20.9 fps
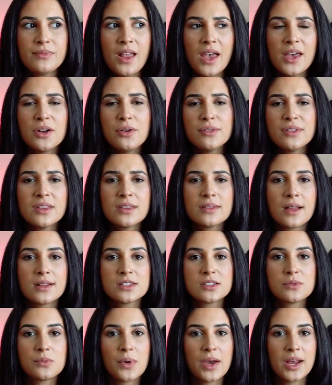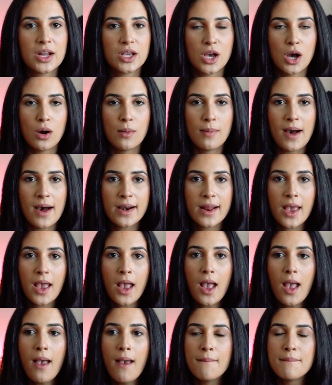I don't think that's the way to go about
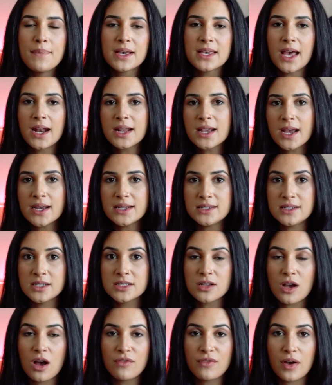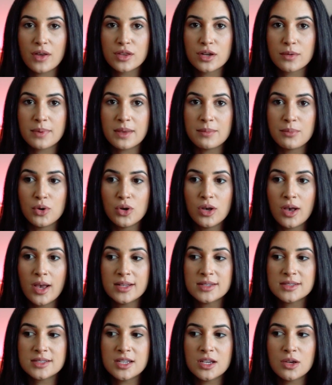it, but getting ideas off other people
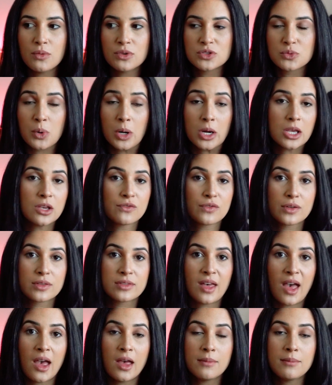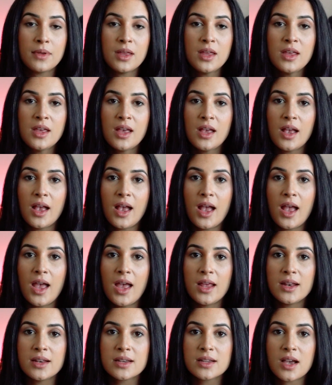and seeing what's working for them
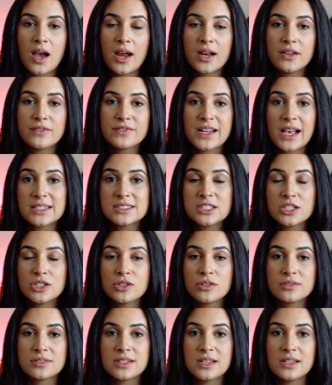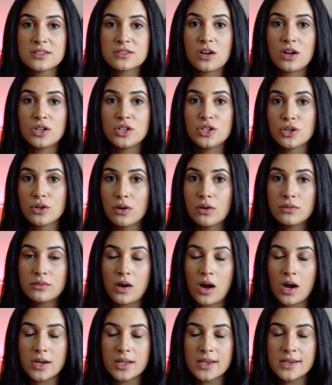and kind of testing those things on your
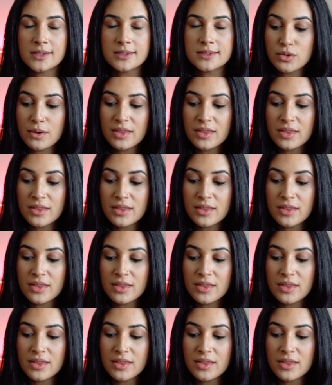own audience.